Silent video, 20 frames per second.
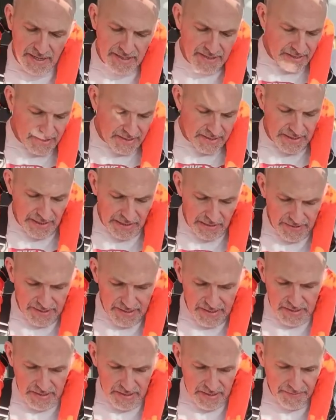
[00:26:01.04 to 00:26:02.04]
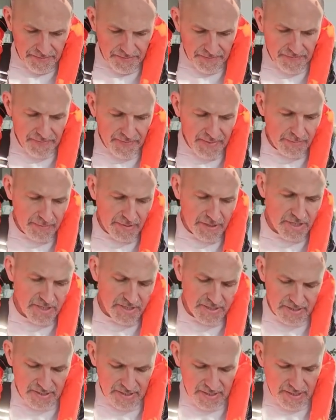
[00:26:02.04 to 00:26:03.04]
need diluent. Let me
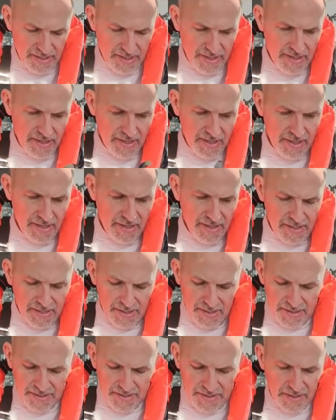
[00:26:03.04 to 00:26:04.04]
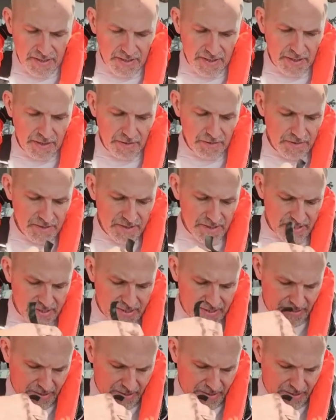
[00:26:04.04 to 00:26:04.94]
just secure this